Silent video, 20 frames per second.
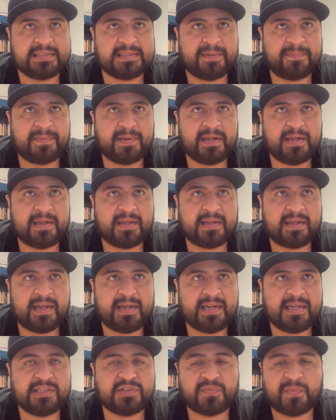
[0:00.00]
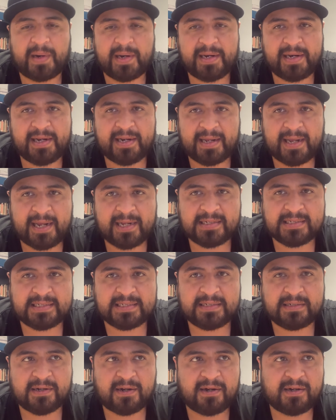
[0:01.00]
something like it's raining cats
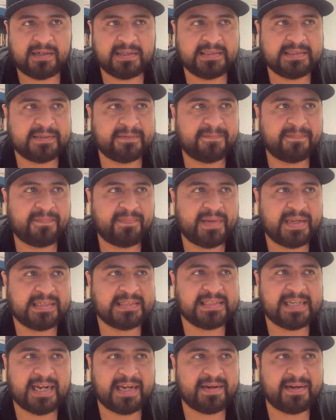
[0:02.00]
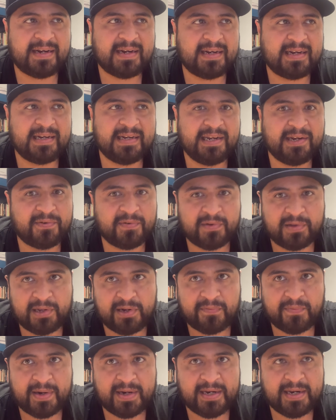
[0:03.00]
and dogs. It's not
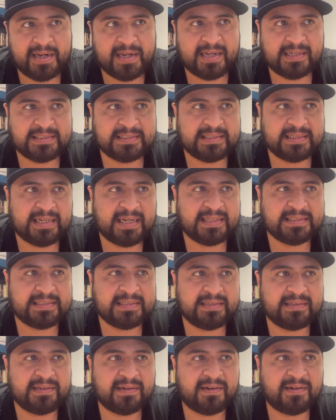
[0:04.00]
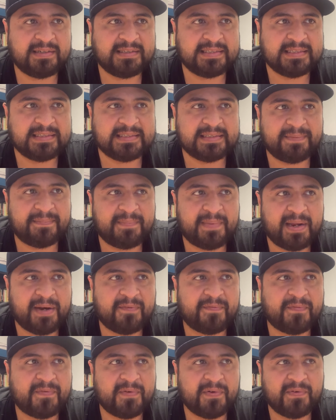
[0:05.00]
literally raining cats and dogs. It's a
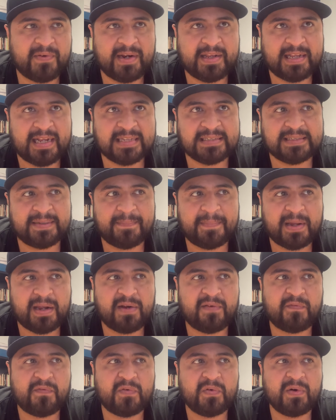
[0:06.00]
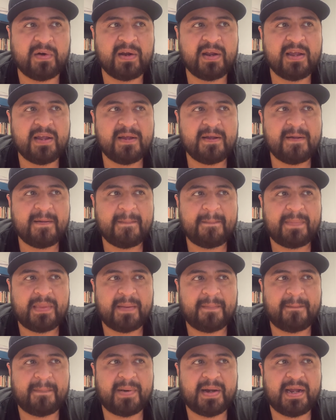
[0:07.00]
metaphor, right? That's a metaphor.
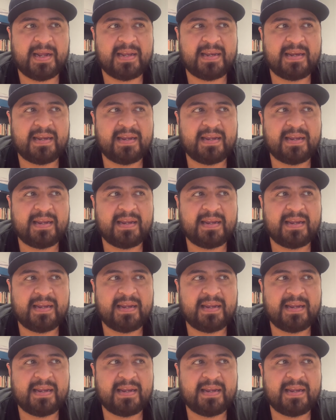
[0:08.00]
But